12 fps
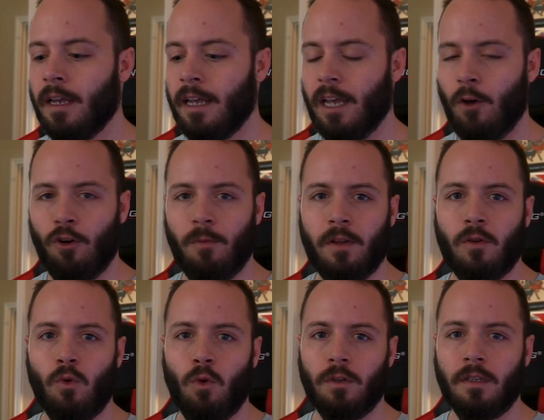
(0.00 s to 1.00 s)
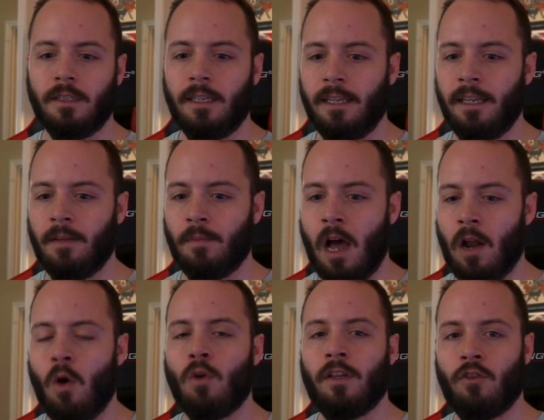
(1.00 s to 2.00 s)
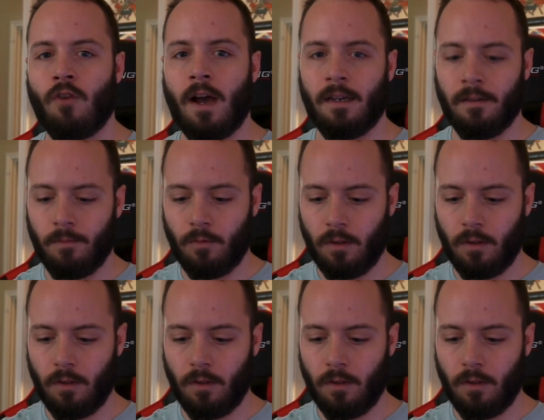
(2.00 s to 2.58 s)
It would have been cool to see him not only try to